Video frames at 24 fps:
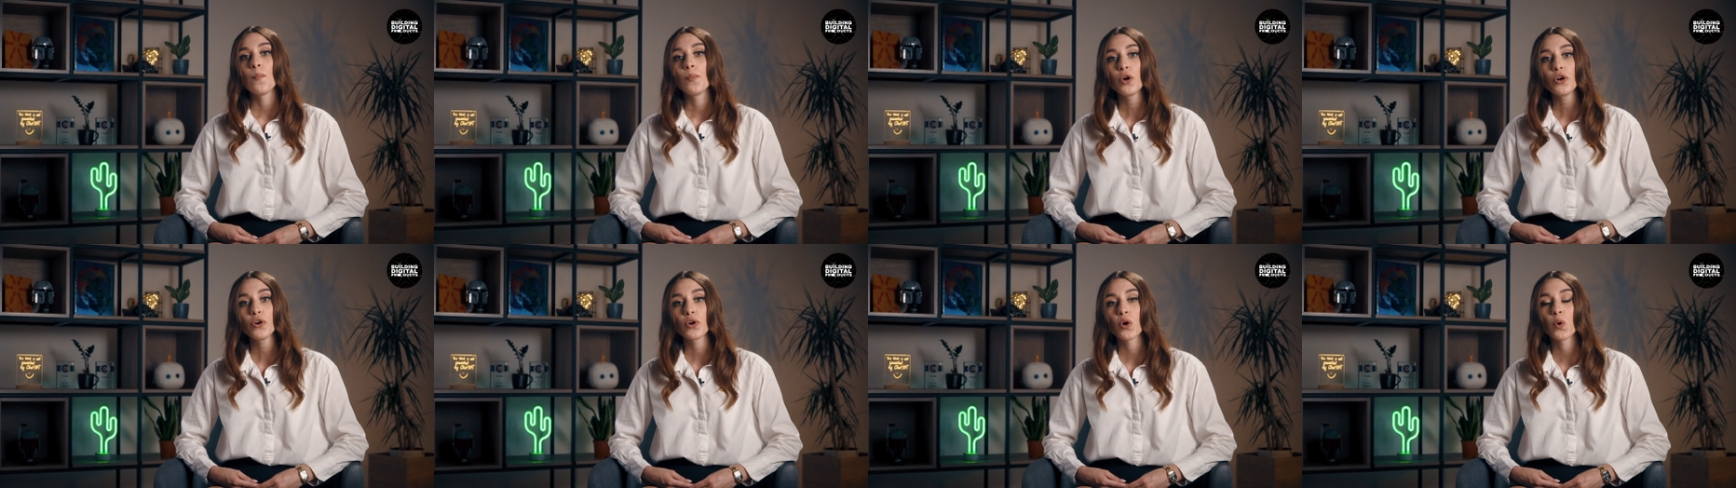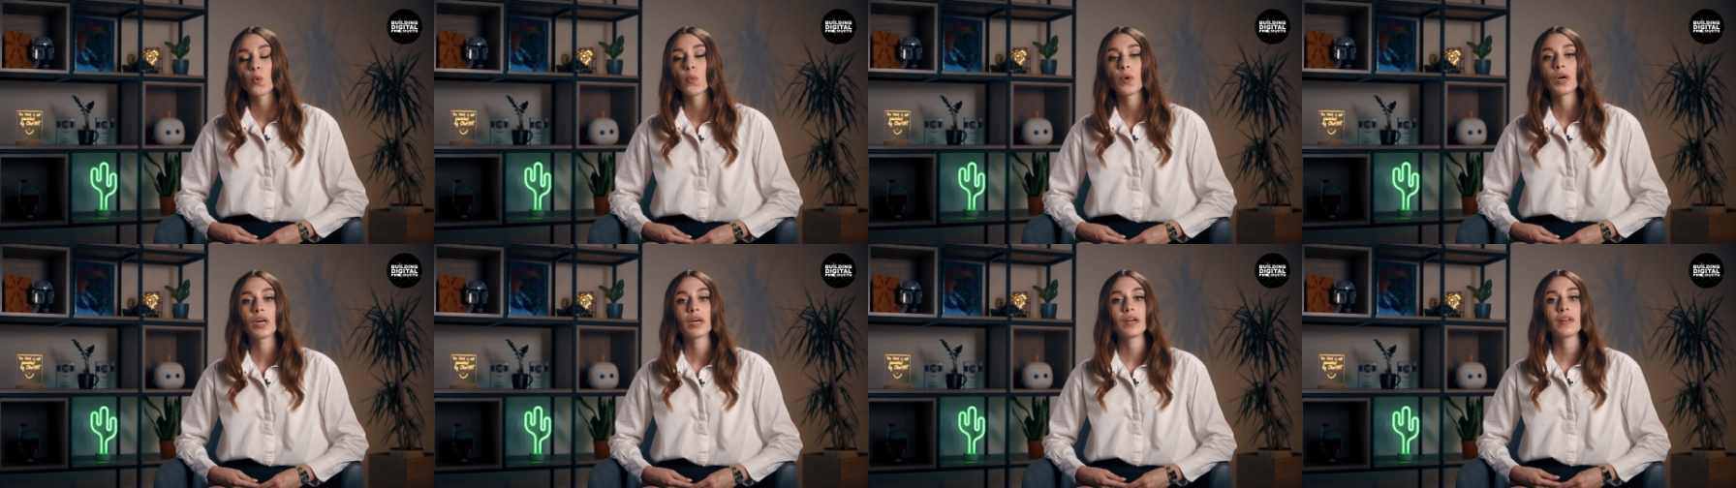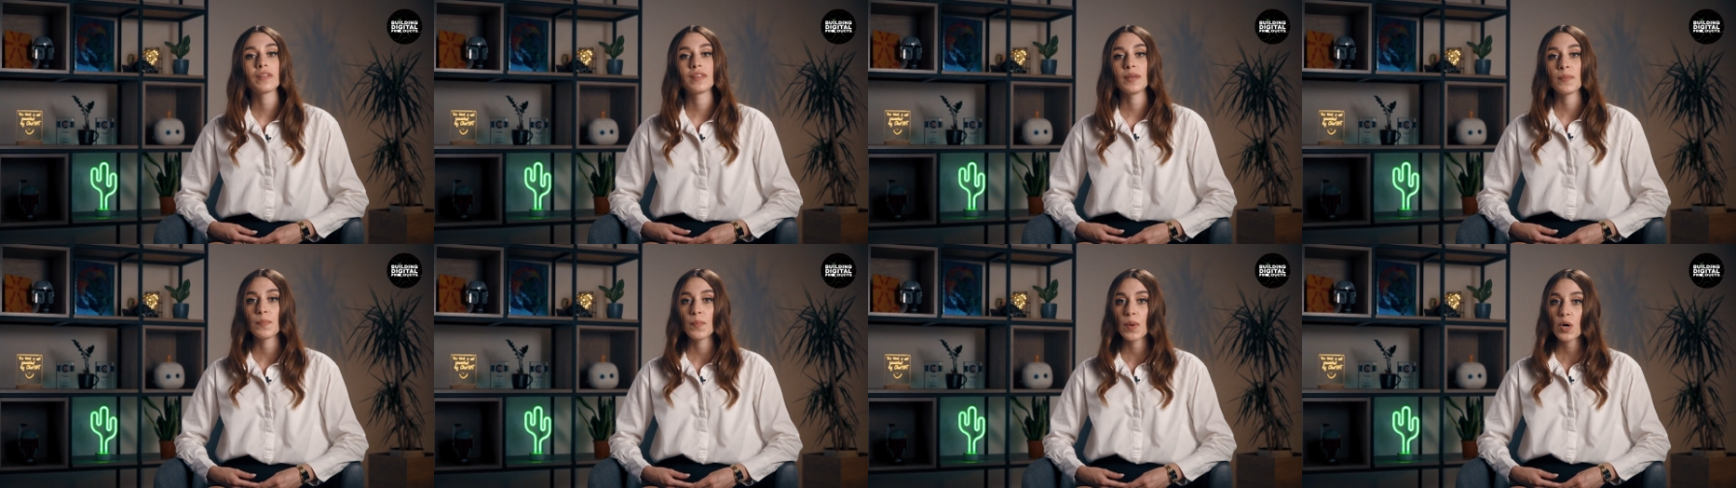Moreover,
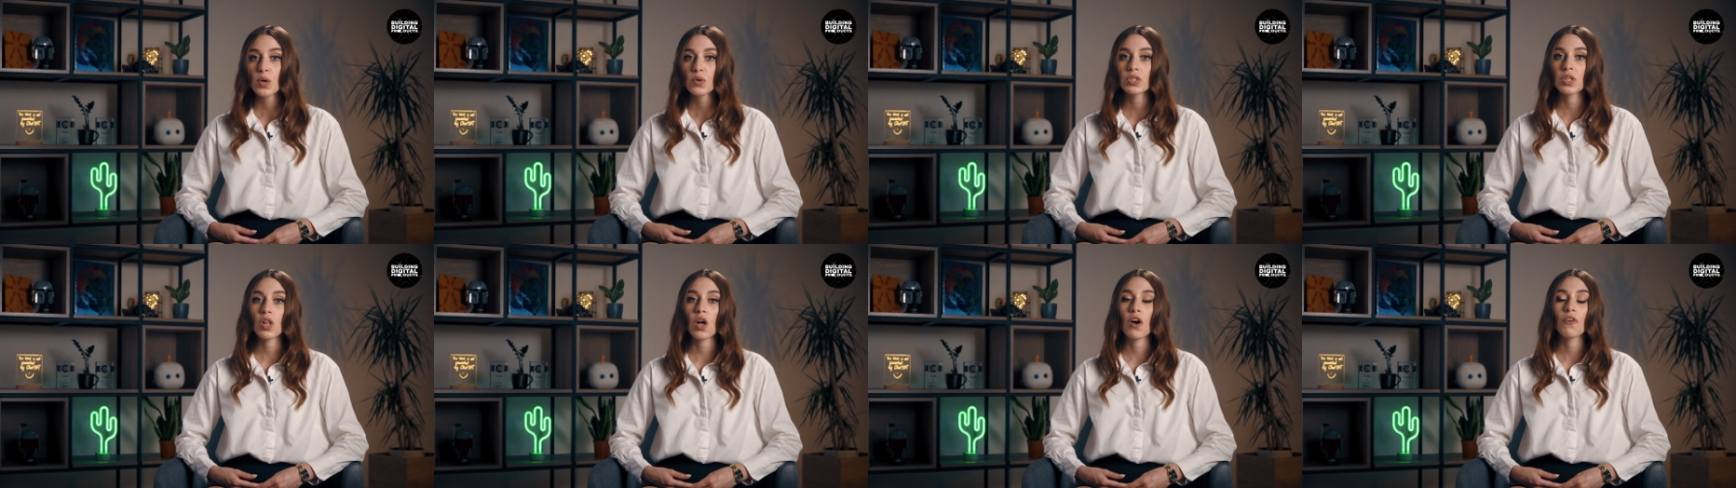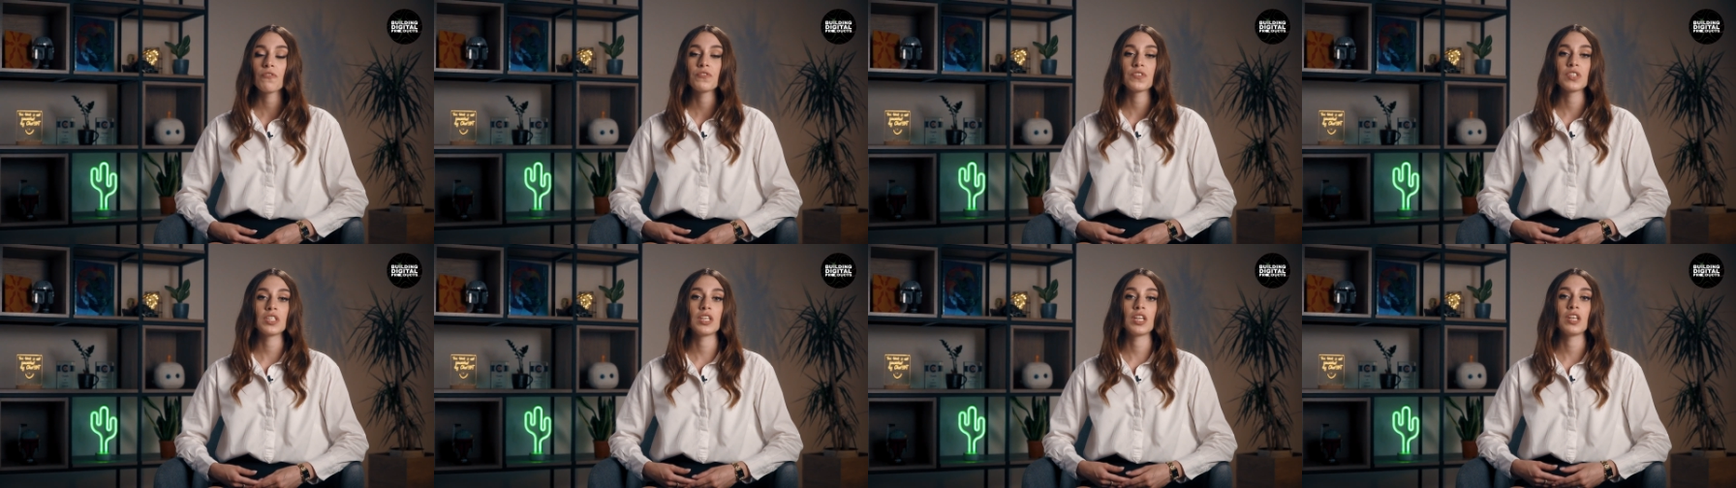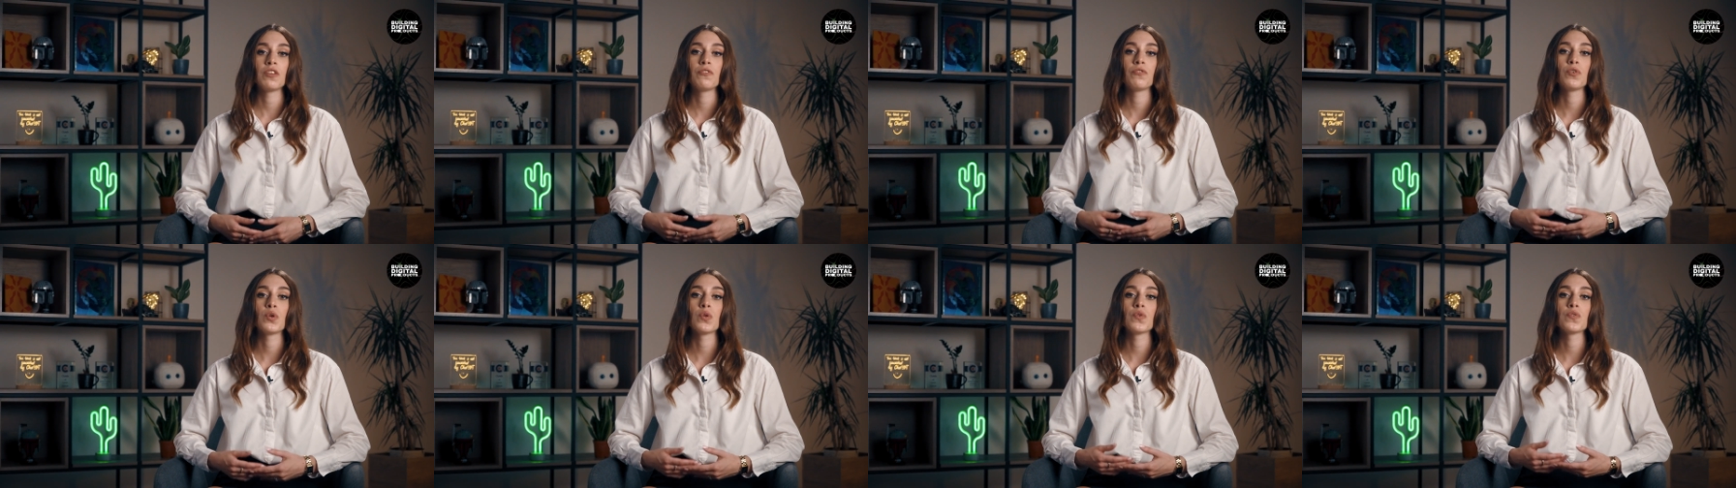the model often
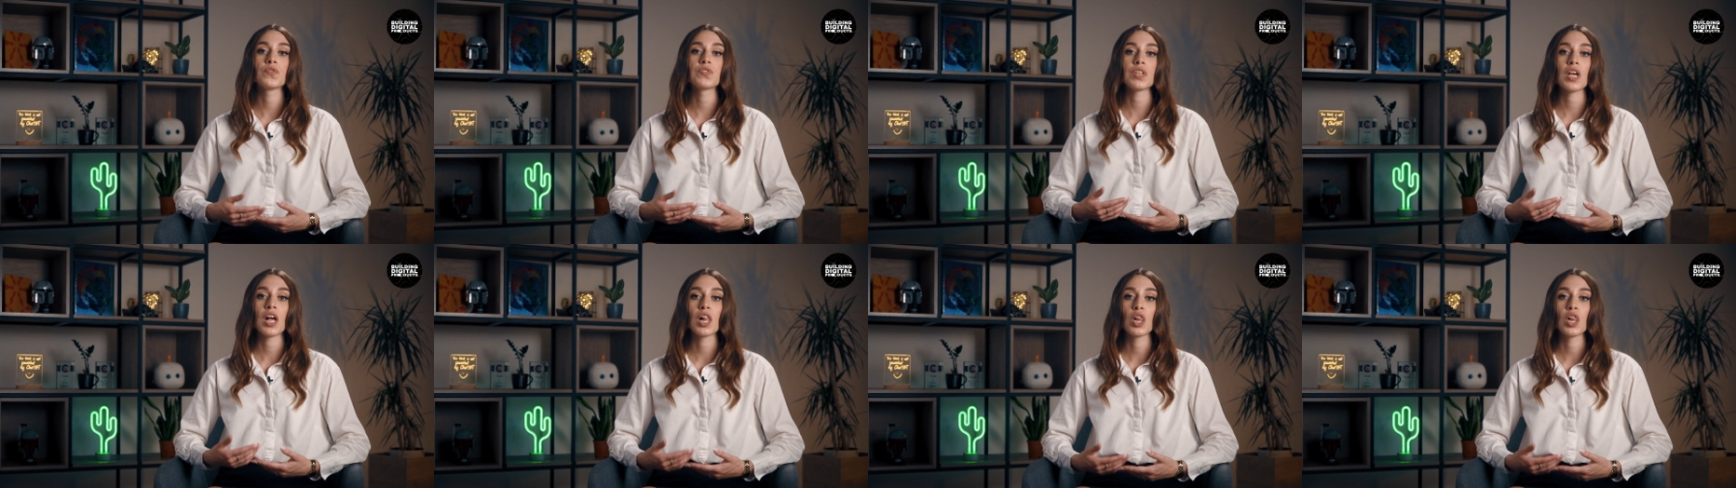involves